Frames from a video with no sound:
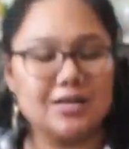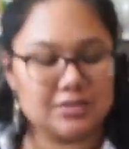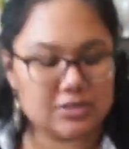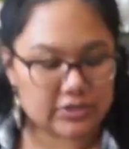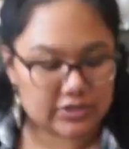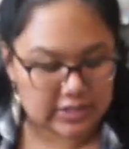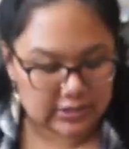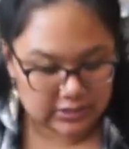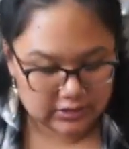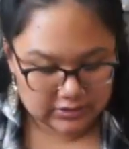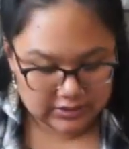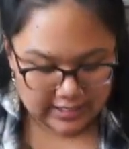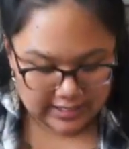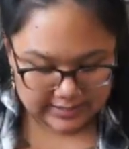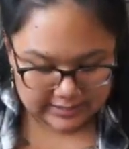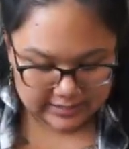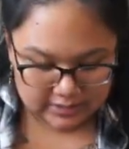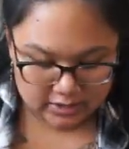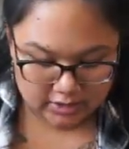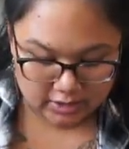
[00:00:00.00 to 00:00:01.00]
So they look
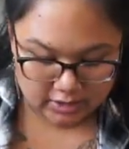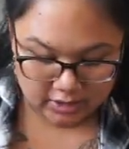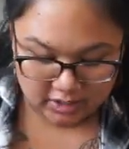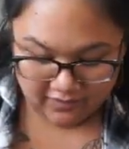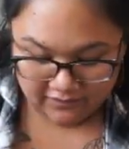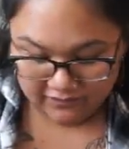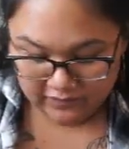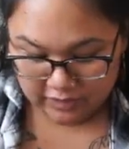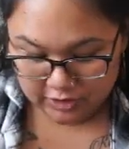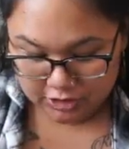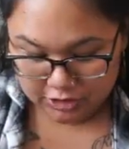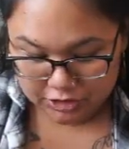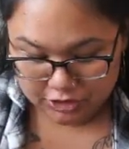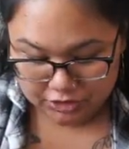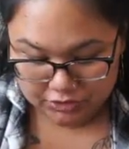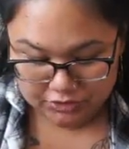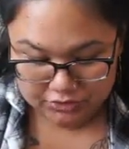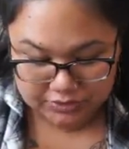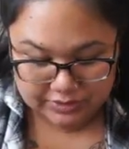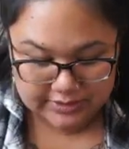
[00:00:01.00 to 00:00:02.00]
like comfort
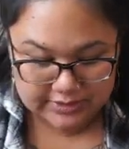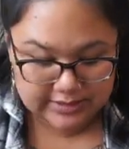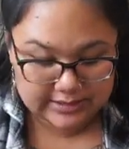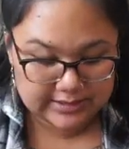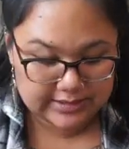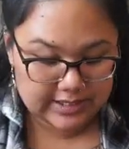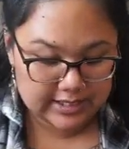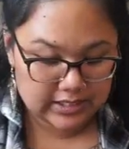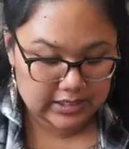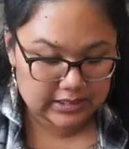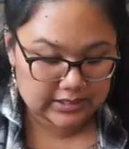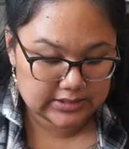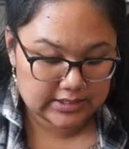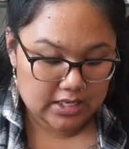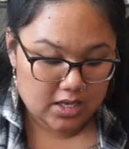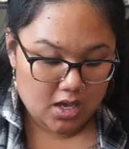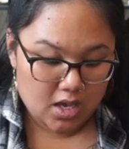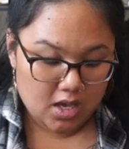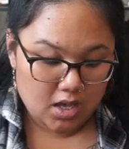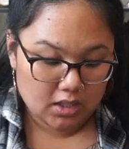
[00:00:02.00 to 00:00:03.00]
shoes. It says
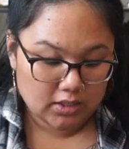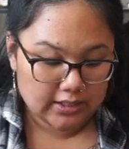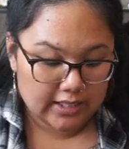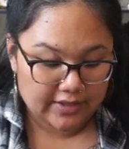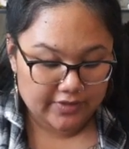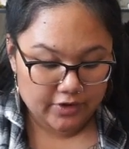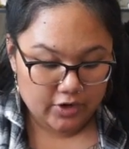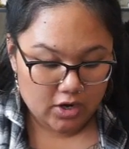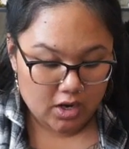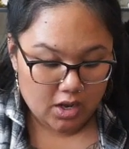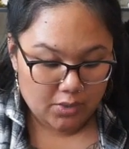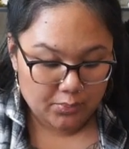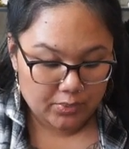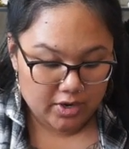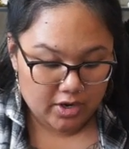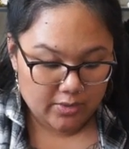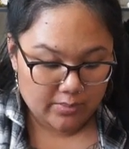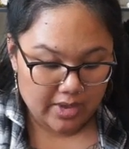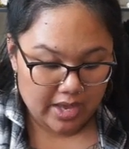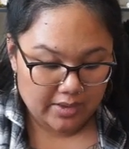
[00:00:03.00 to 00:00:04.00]
leather
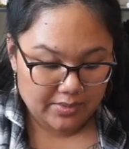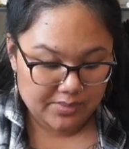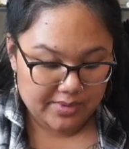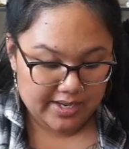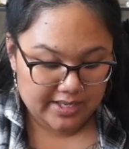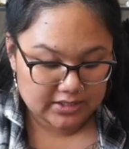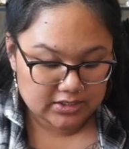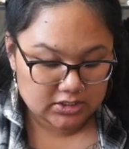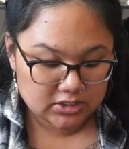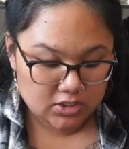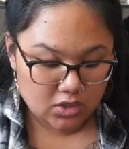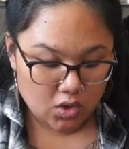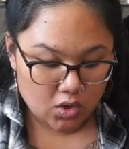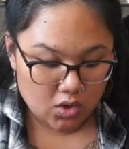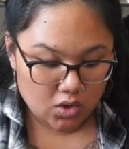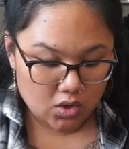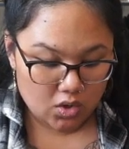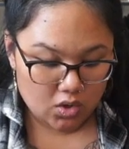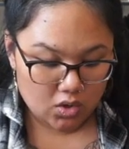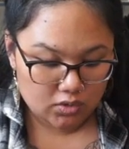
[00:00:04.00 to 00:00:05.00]
upper man-made
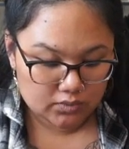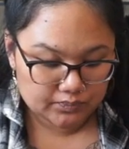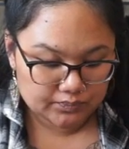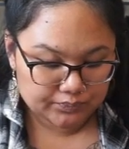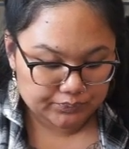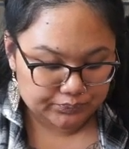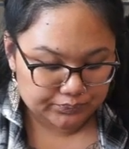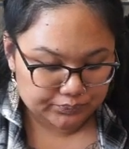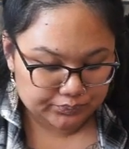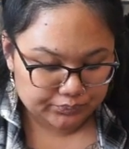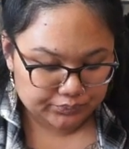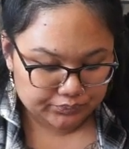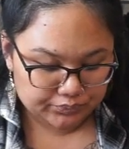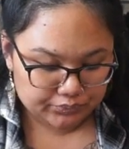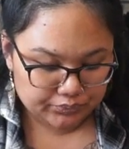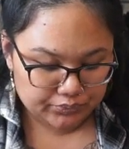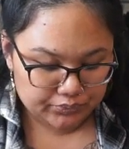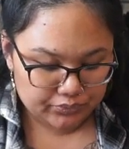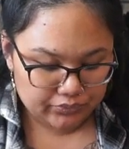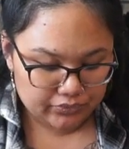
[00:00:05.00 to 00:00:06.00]
sole.
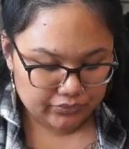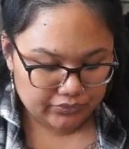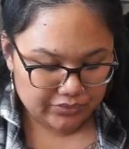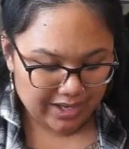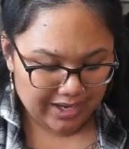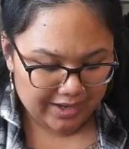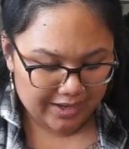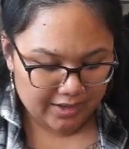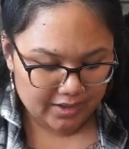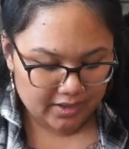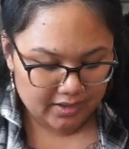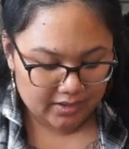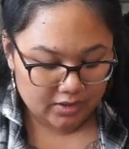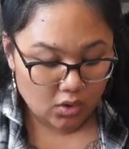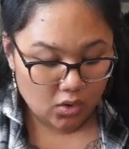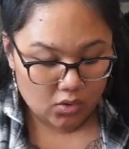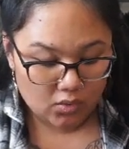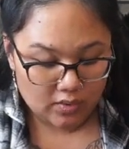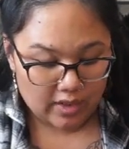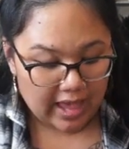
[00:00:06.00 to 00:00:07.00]
Uh,
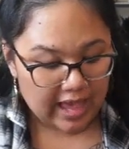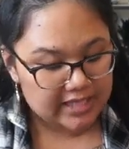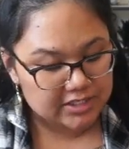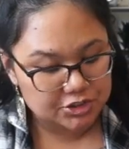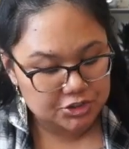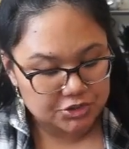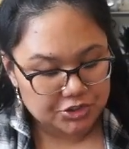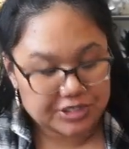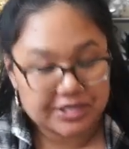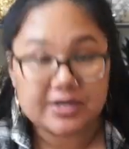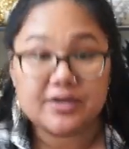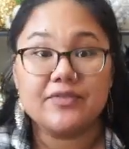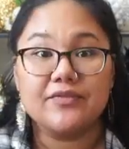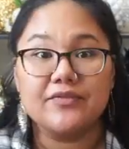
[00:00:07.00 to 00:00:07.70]
oh, Astrid.